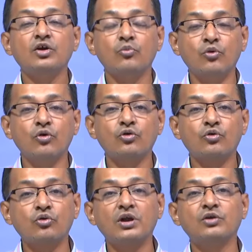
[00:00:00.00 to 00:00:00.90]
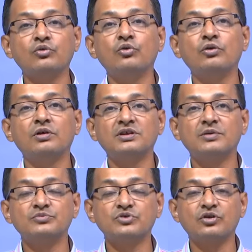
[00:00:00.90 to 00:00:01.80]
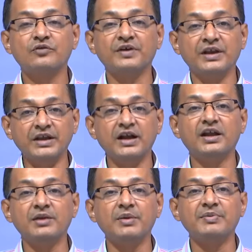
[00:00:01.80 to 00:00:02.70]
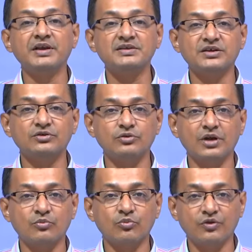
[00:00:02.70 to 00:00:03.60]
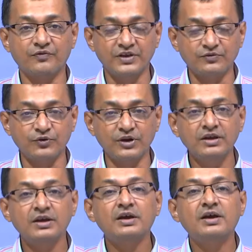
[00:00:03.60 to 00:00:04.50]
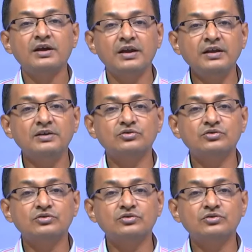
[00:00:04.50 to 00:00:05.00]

more quote unquote some sort of a real time application to run more faithfully, right.